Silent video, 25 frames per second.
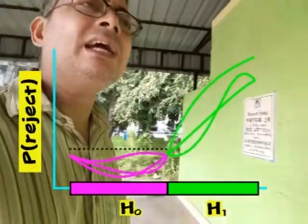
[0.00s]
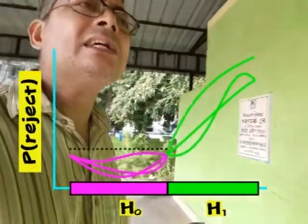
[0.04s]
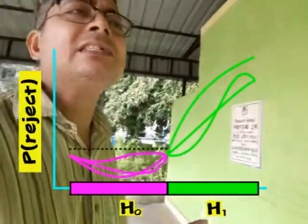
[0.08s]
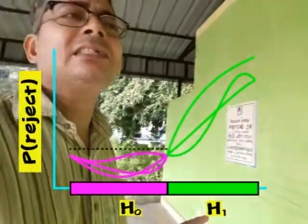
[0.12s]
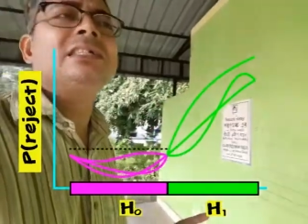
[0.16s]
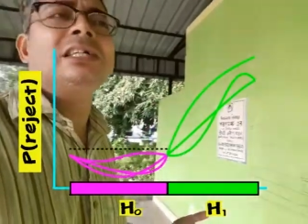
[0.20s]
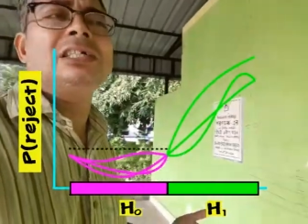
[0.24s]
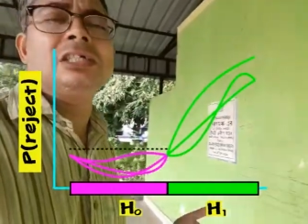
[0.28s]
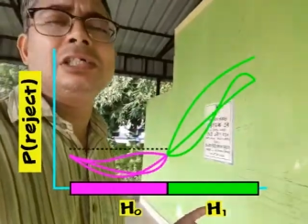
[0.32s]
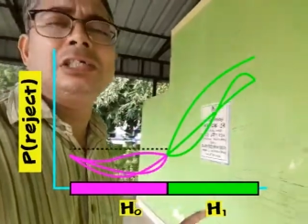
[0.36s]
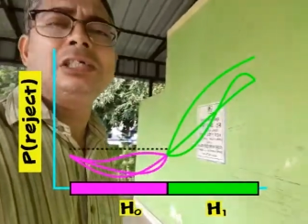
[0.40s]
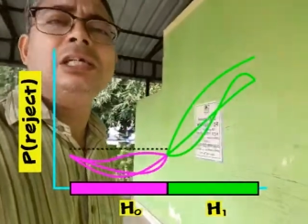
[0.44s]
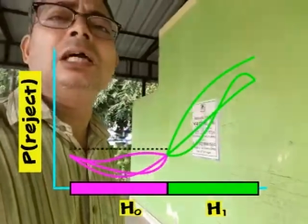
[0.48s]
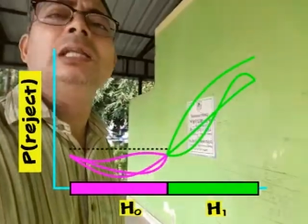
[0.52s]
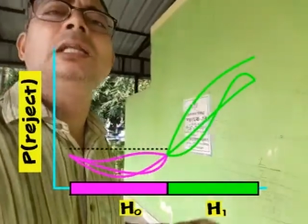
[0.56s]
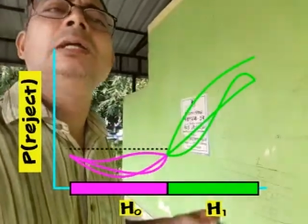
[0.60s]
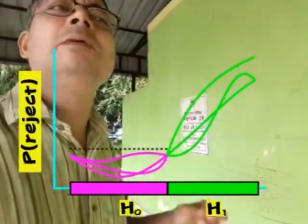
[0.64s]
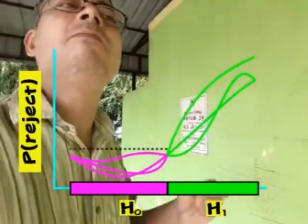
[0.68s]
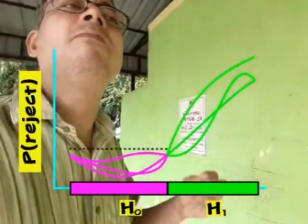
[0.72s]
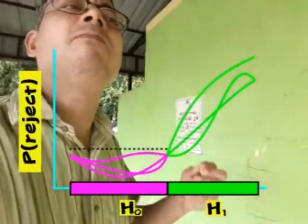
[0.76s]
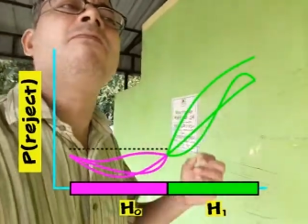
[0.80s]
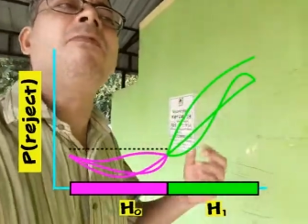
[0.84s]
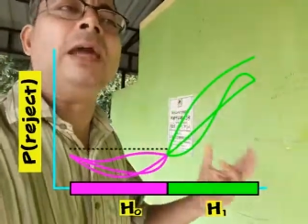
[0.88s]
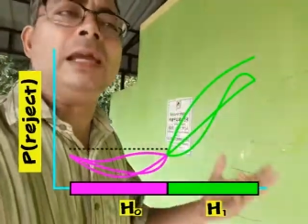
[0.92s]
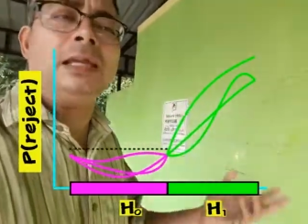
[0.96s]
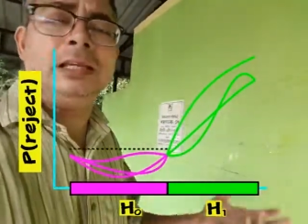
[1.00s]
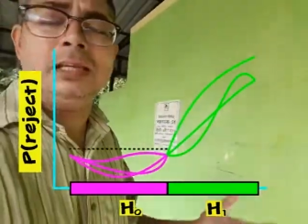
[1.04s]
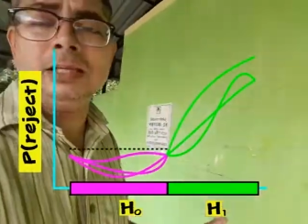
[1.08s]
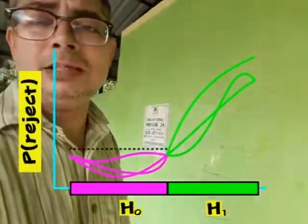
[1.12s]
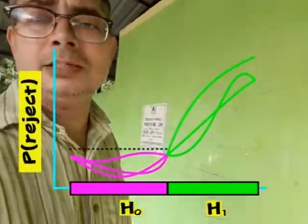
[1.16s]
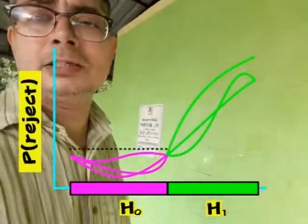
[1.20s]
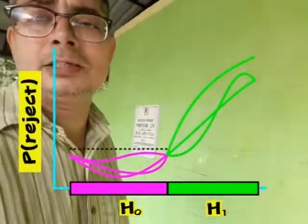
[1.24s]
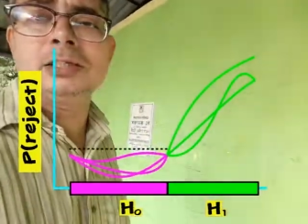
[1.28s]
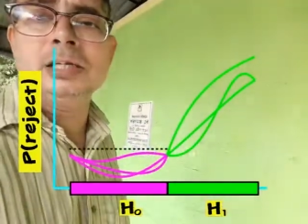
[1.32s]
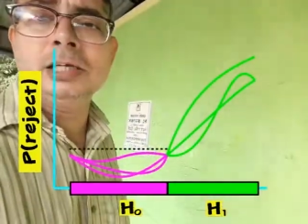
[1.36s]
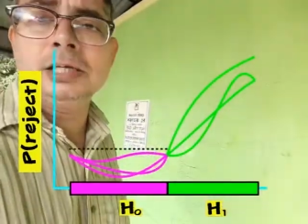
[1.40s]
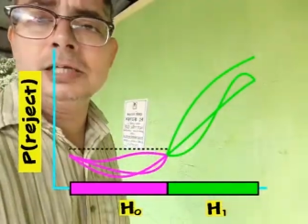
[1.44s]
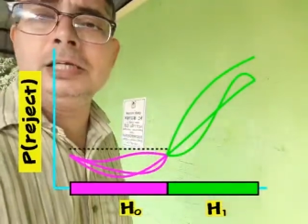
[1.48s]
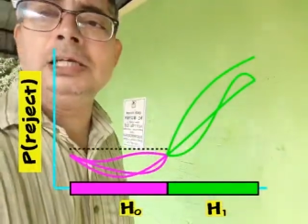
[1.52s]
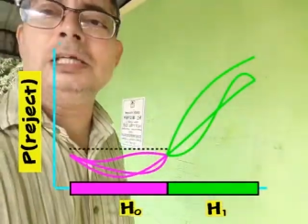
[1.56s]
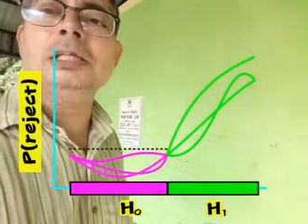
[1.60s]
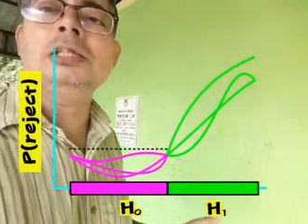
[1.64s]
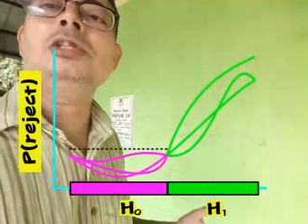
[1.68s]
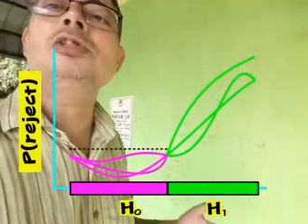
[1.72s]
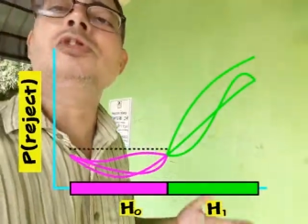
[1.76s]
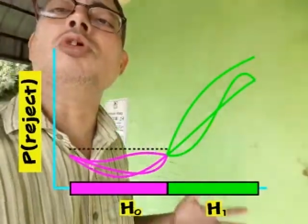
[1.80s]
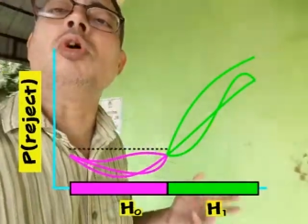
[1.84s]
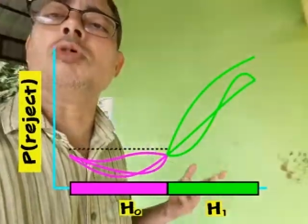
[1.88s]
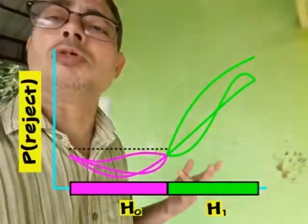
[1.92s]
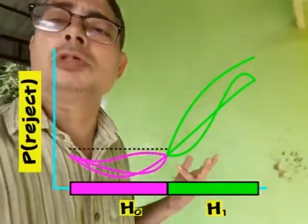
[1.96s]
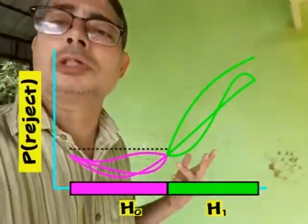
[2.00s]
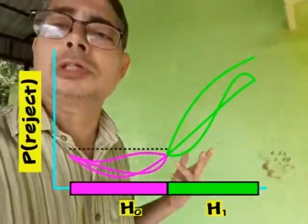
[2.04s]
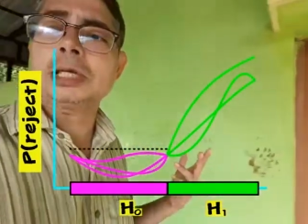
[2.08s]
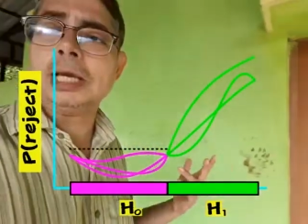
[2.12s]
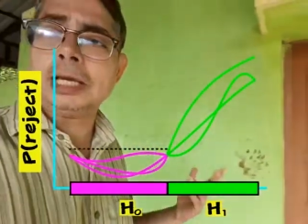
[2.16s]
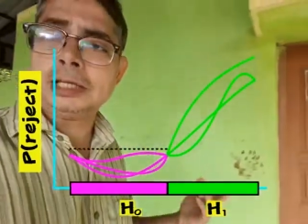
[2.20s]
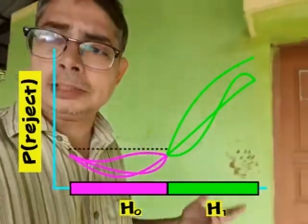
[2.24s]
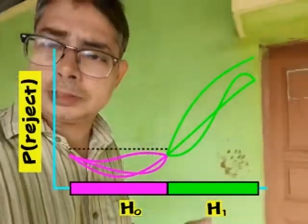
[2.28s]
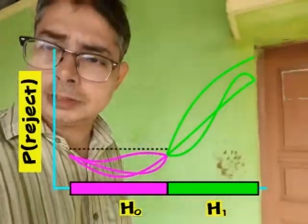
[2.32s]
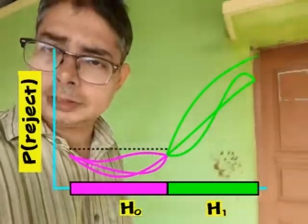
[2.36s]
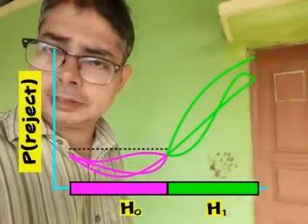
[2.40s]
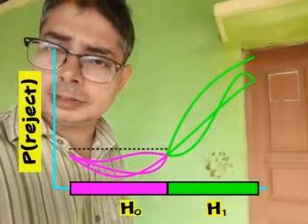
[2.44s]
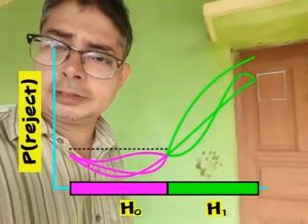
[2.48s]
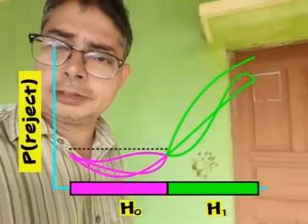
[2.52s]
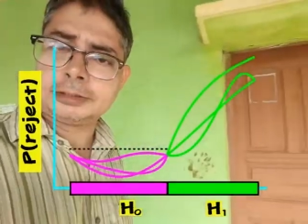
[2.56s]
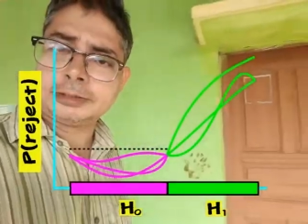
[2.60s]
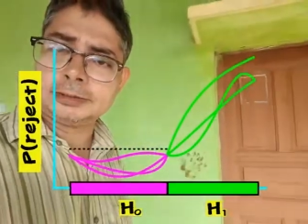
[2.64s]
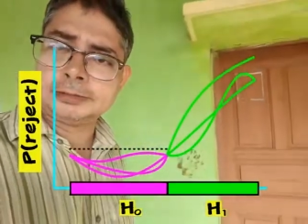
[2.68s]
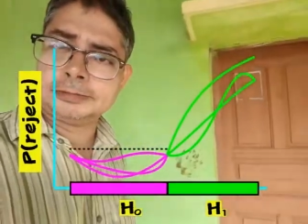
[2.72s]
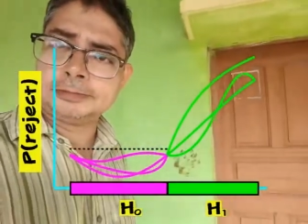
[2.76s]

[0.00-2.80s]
essentially fails in those cases.